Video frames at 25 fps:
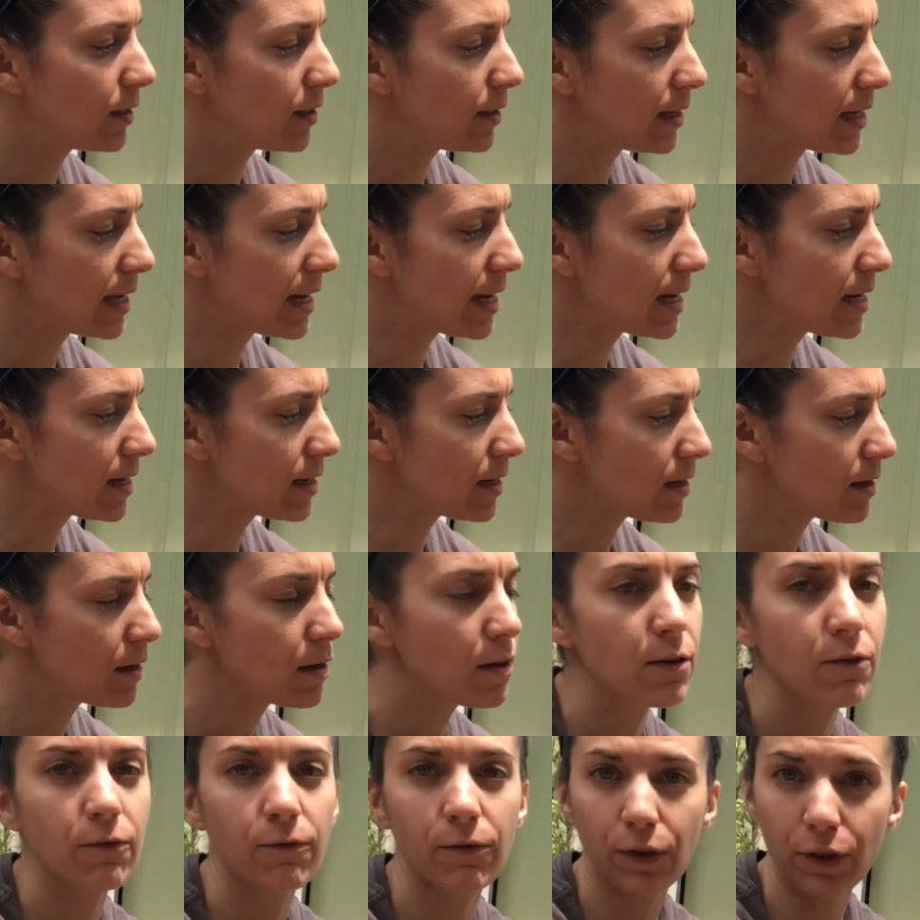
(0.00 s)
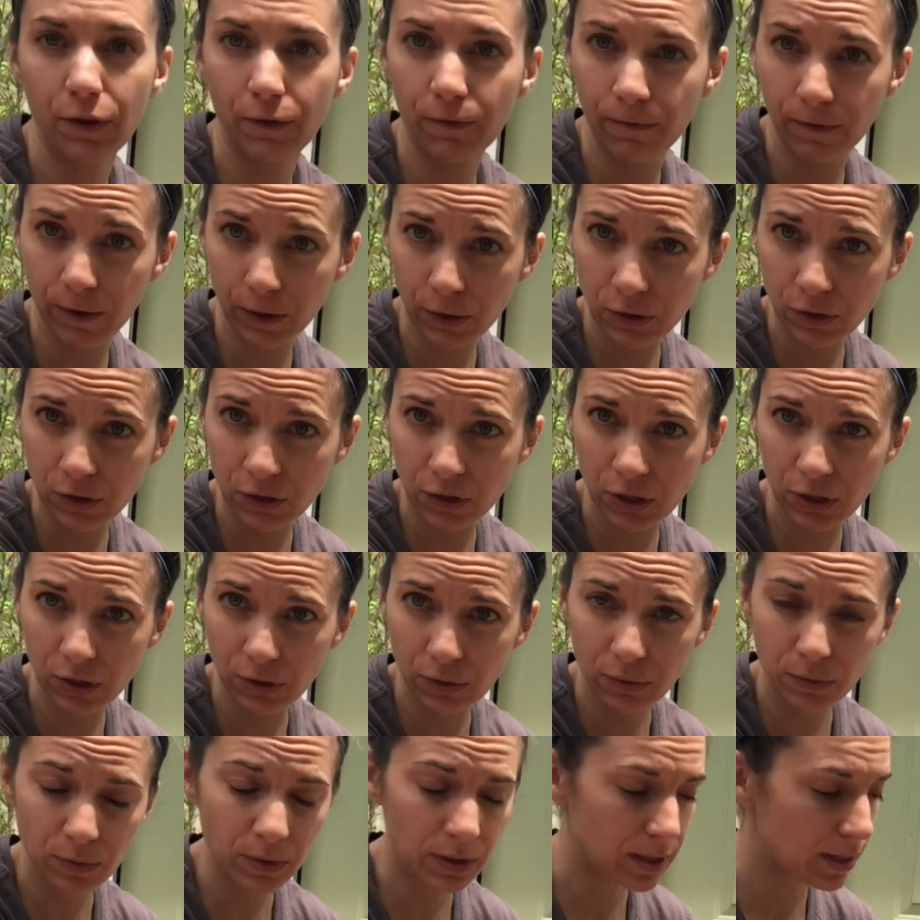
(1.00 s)
in for the first
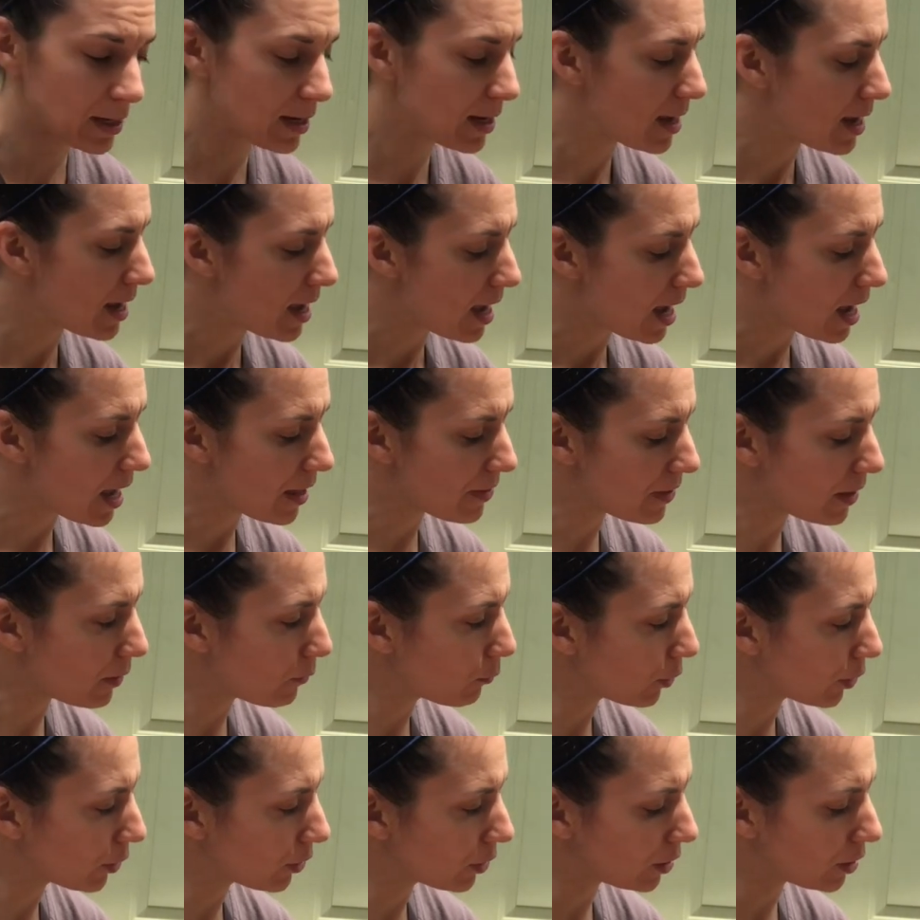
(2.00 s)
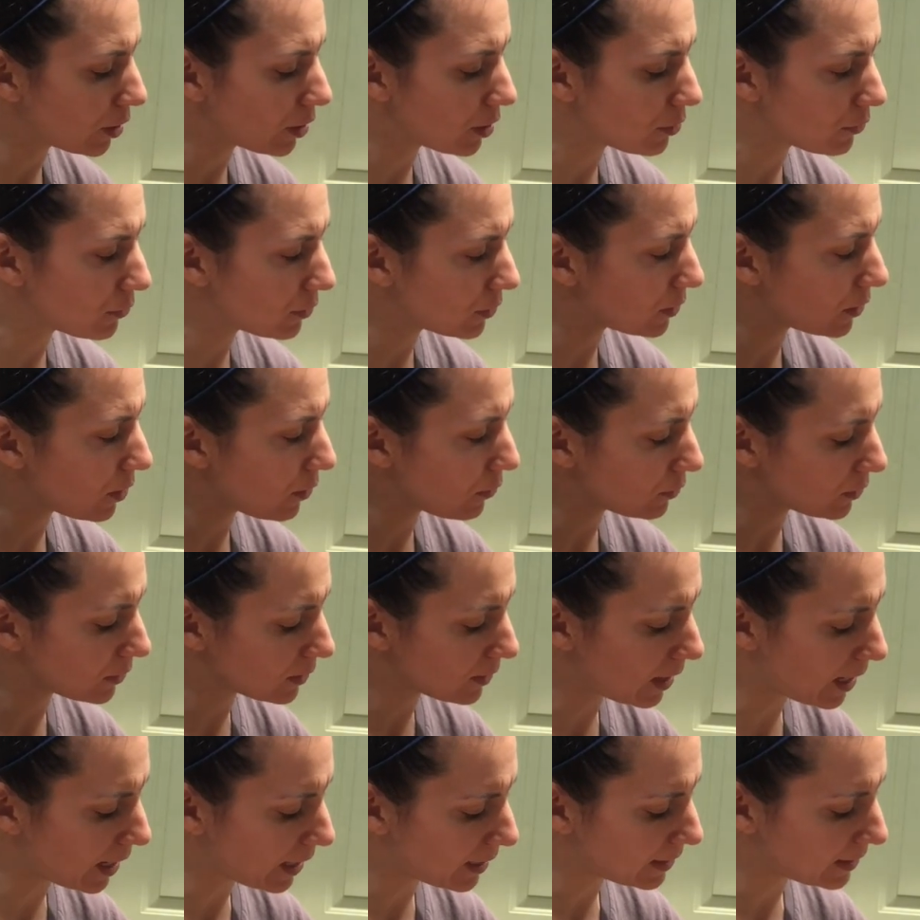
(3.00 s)
2. And then we're going to use those
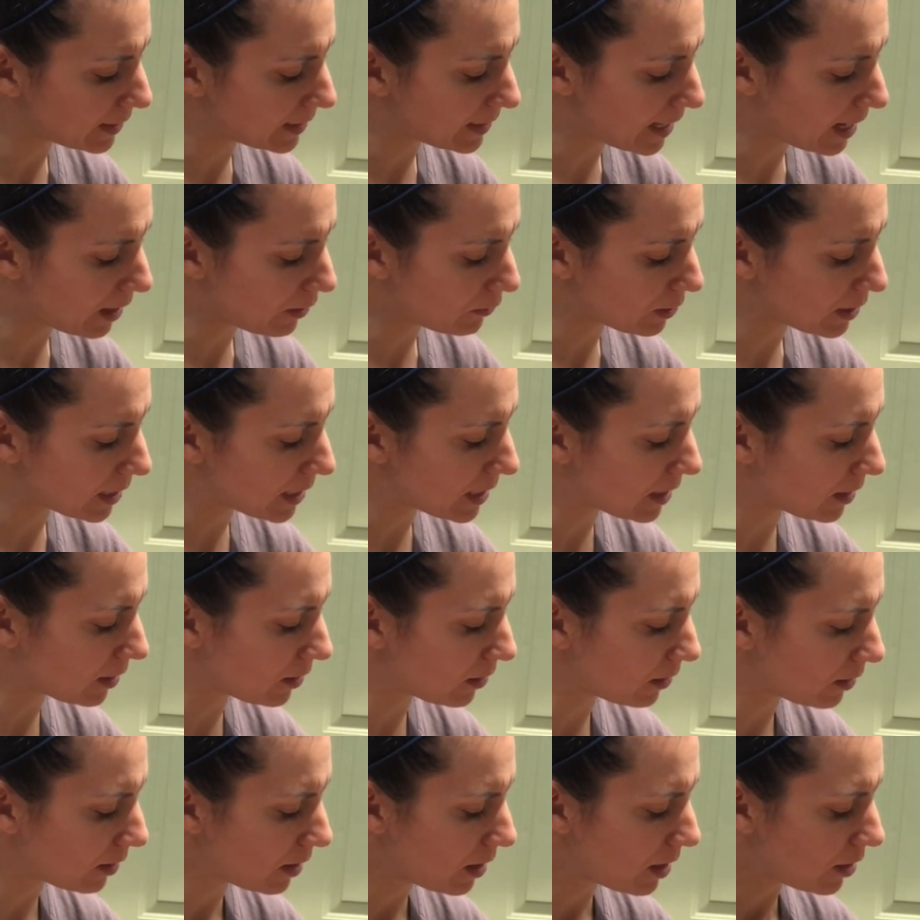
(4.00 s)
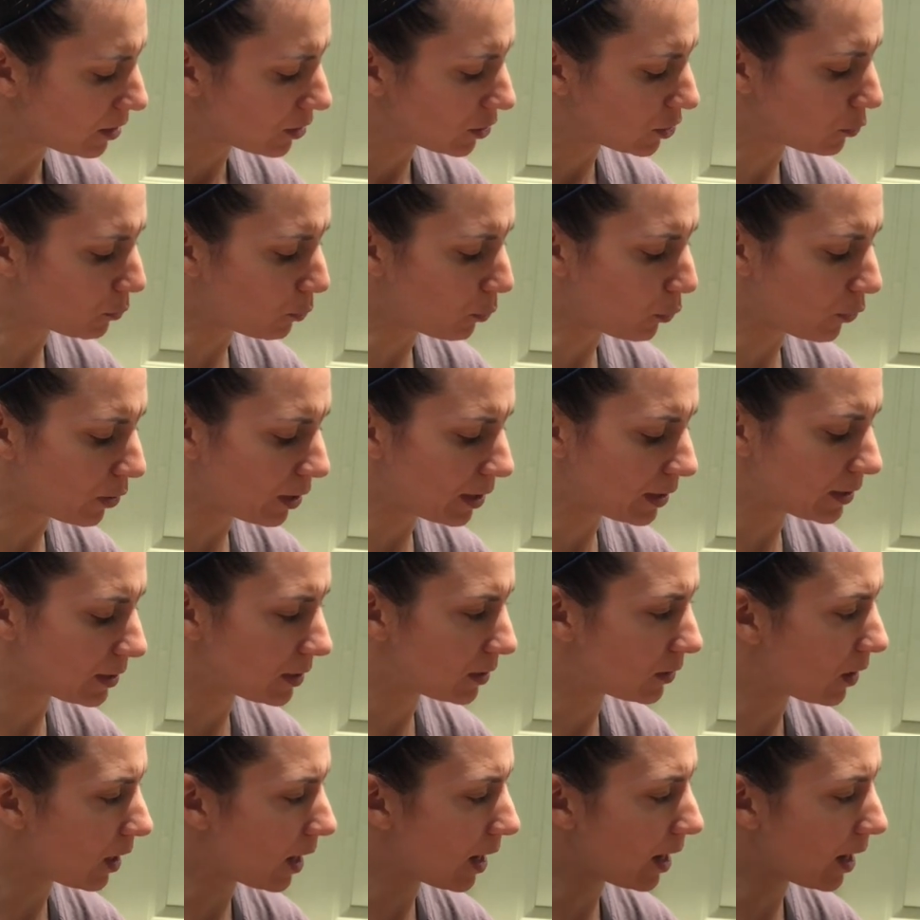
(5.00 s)
lines down here to put